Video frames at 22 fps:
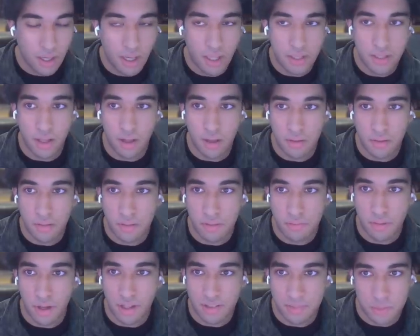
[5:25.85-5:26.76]
and that
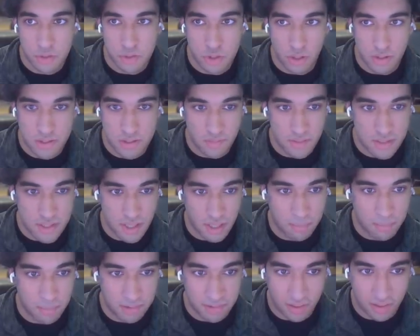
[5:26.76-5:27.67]
the vast majority of the
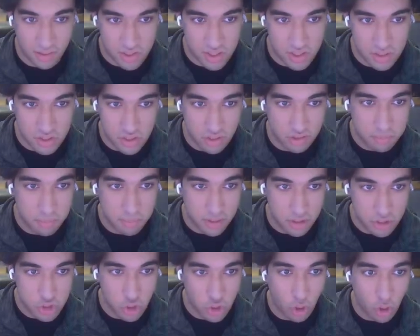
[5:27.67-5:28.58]
time it's actually just
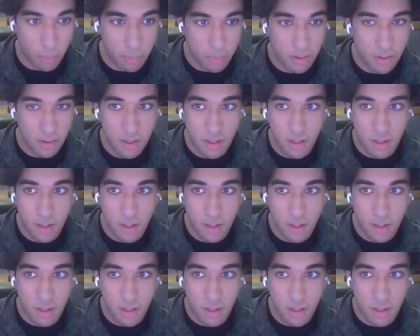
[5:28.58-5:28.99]
been chop.